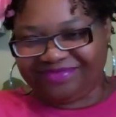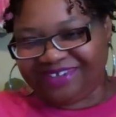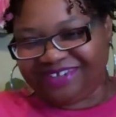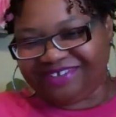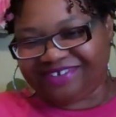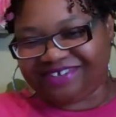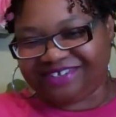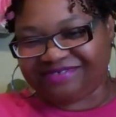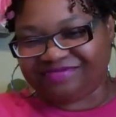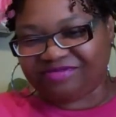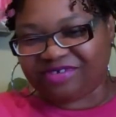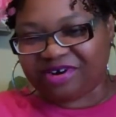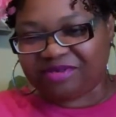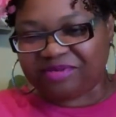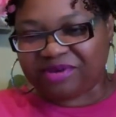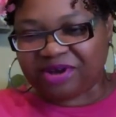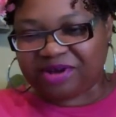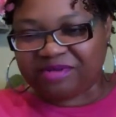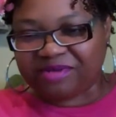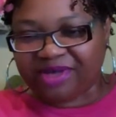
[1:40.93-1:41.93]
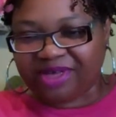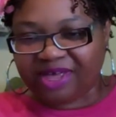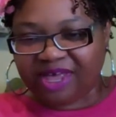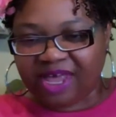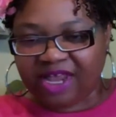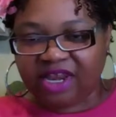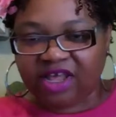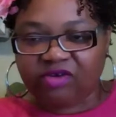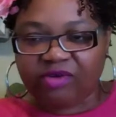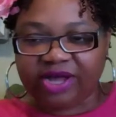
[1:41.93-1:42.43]
Just for a moment.
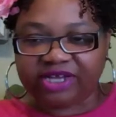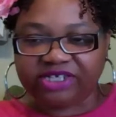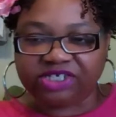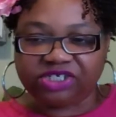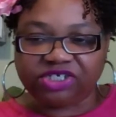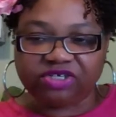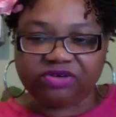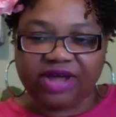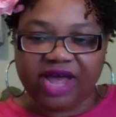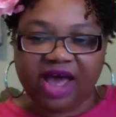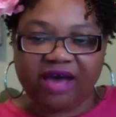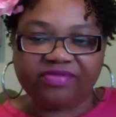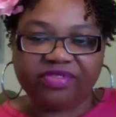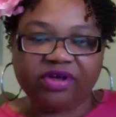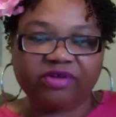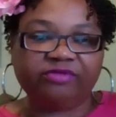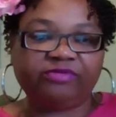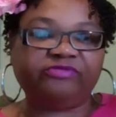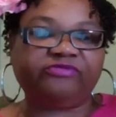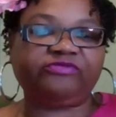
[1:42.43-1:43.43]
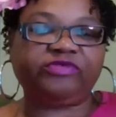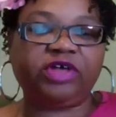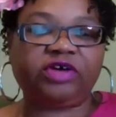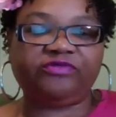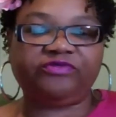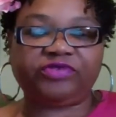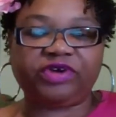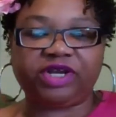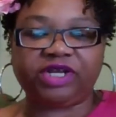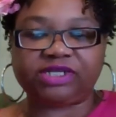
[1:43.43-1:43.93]
Any questions you have, though, feel
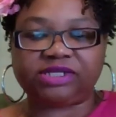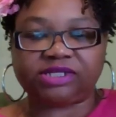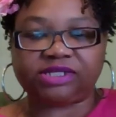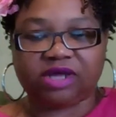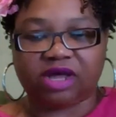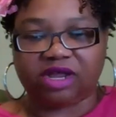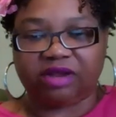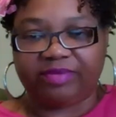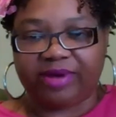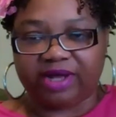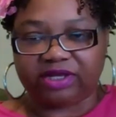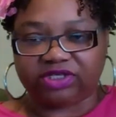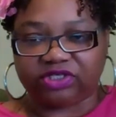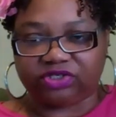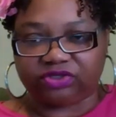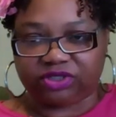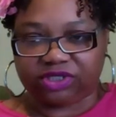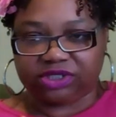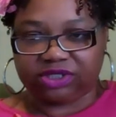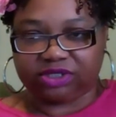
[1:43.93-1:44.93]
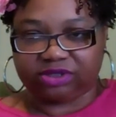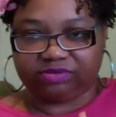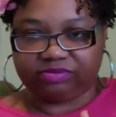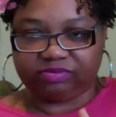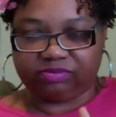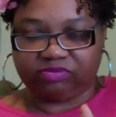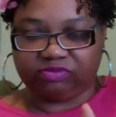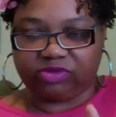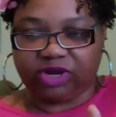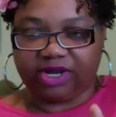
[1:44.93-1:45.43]
free. This is all about you this
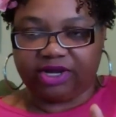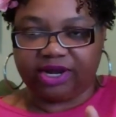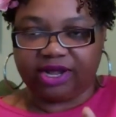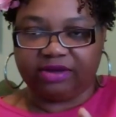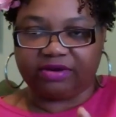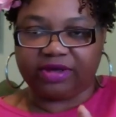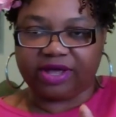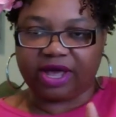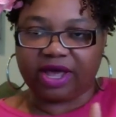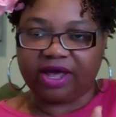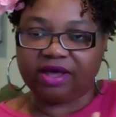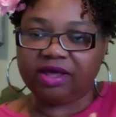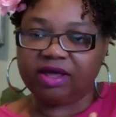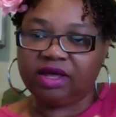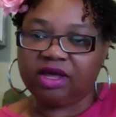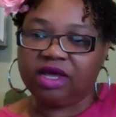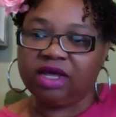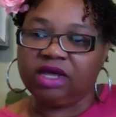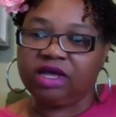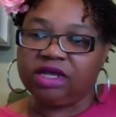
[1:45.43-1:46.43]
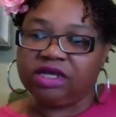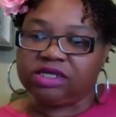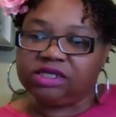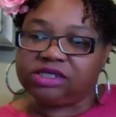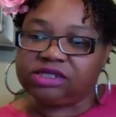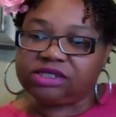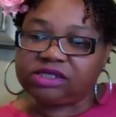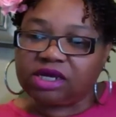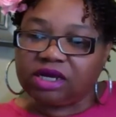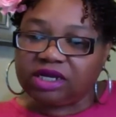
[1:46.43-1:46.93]
right now, okay?
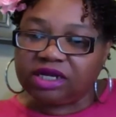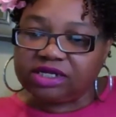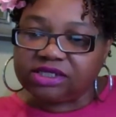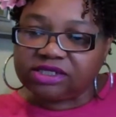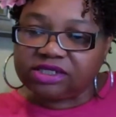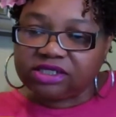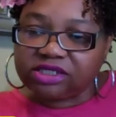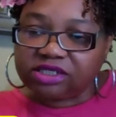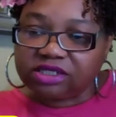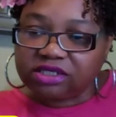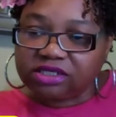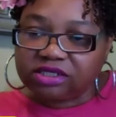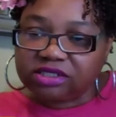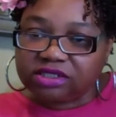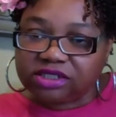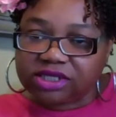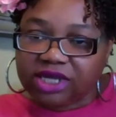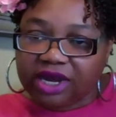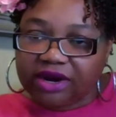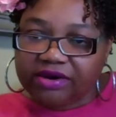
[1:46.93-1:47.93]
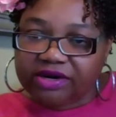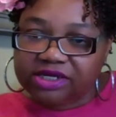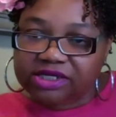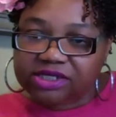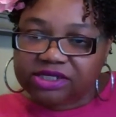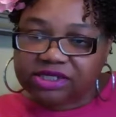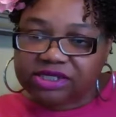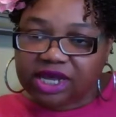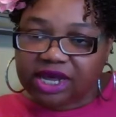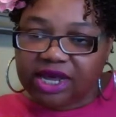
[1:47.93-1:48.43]
So let's see. Tara
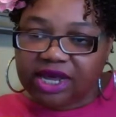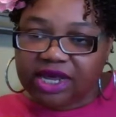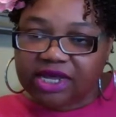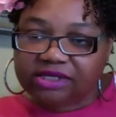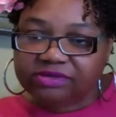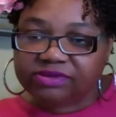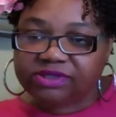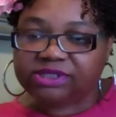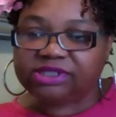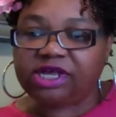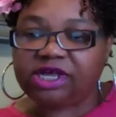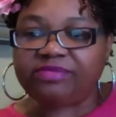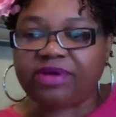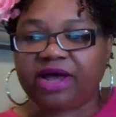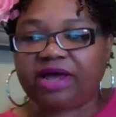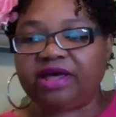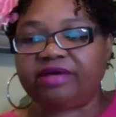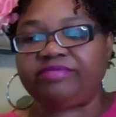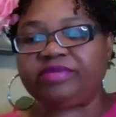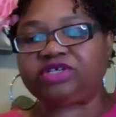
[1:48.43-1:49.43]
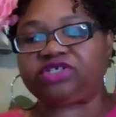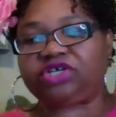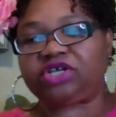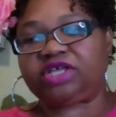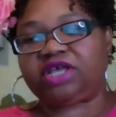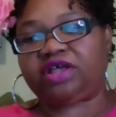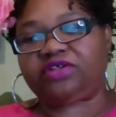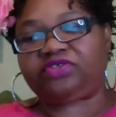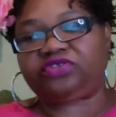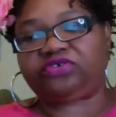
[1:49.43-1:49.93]
says, received my commission
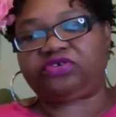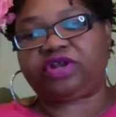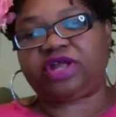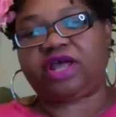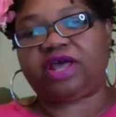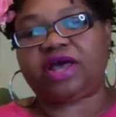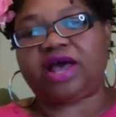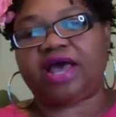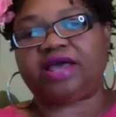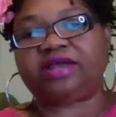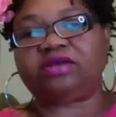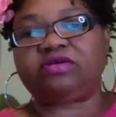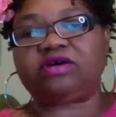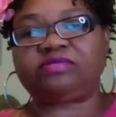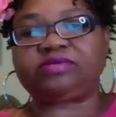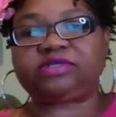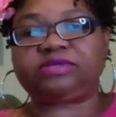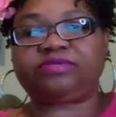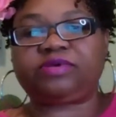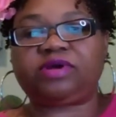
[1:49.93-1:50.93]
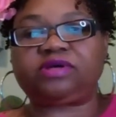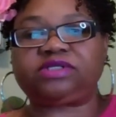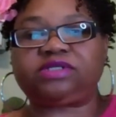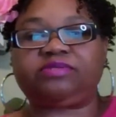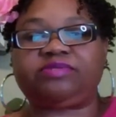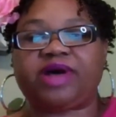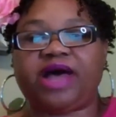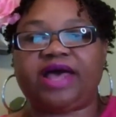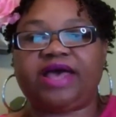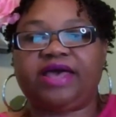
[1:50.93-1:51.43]
yesterday. I know I'm supposed to
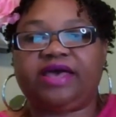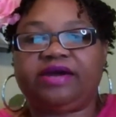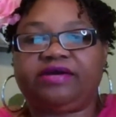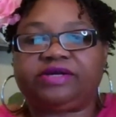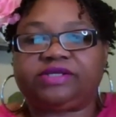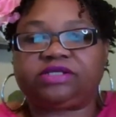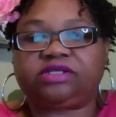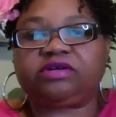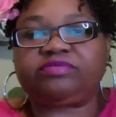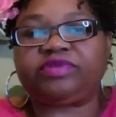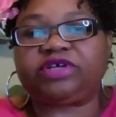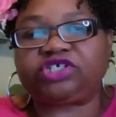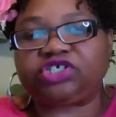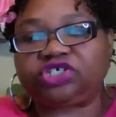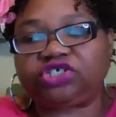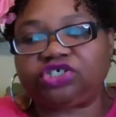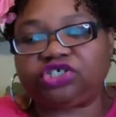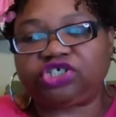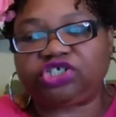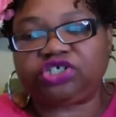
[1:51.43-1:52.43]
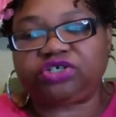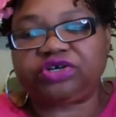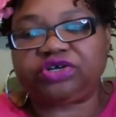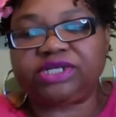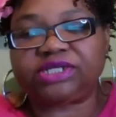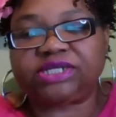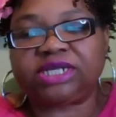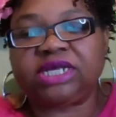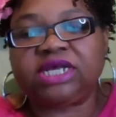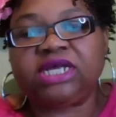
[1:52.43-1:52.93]
buy errors and omission
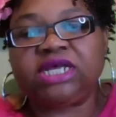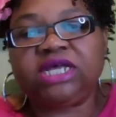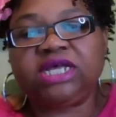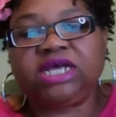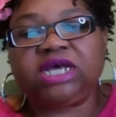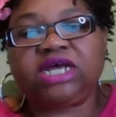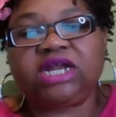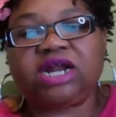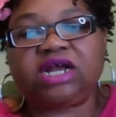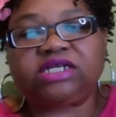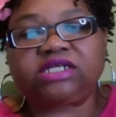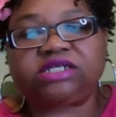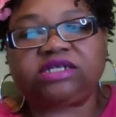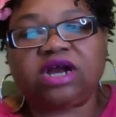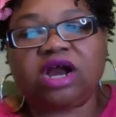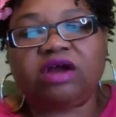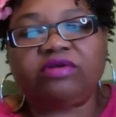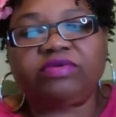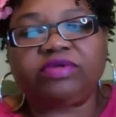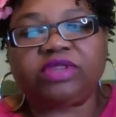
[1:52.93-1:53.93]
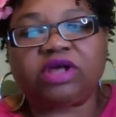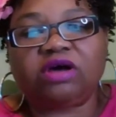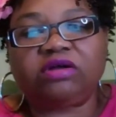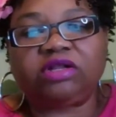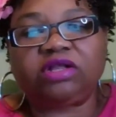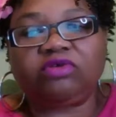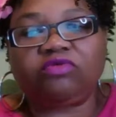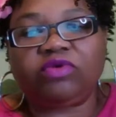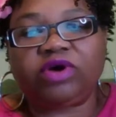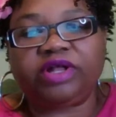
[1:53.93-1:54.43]
insurance. Could I start with
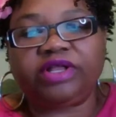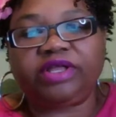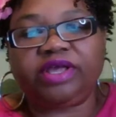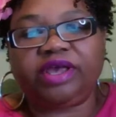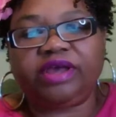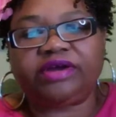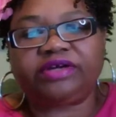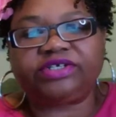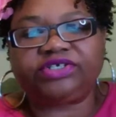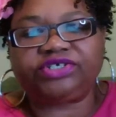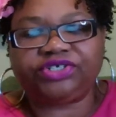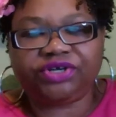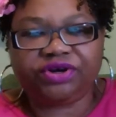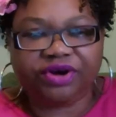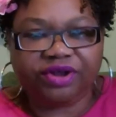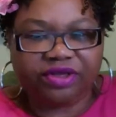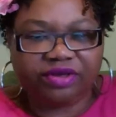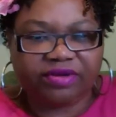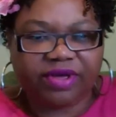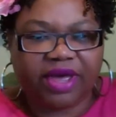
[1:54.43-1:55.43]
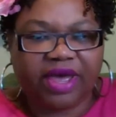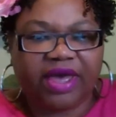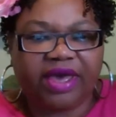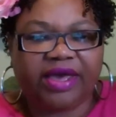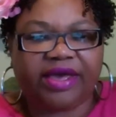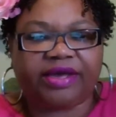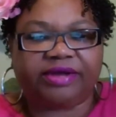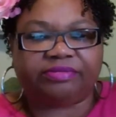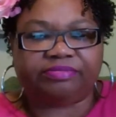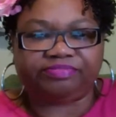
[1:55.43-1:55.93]
only one year? Sure you
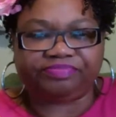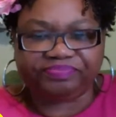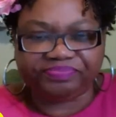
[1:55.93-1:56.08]
can.